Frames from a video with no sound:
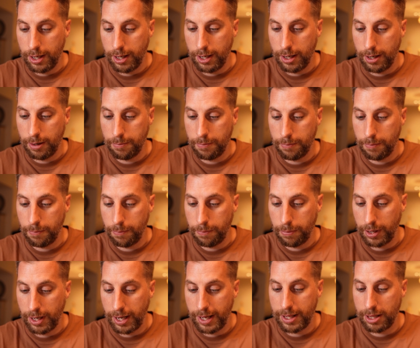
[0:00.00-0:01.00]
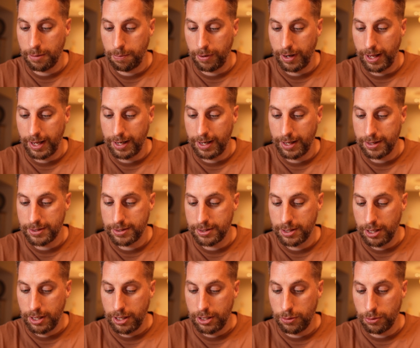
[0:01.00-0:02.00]
play the
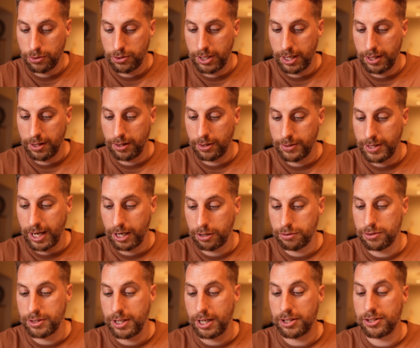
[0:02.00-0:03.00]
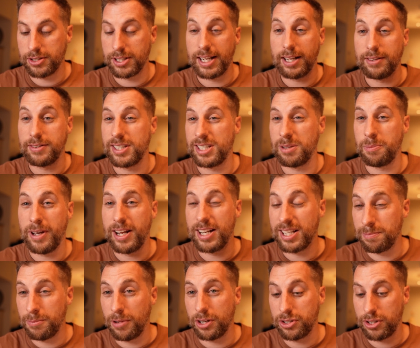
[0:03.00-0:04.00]
playlist, you'll see that those extra sections are now disappeared.
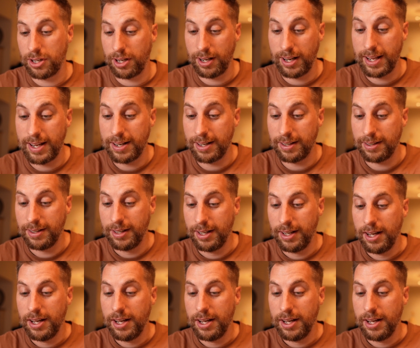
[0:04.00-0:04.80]
It's much cleaner.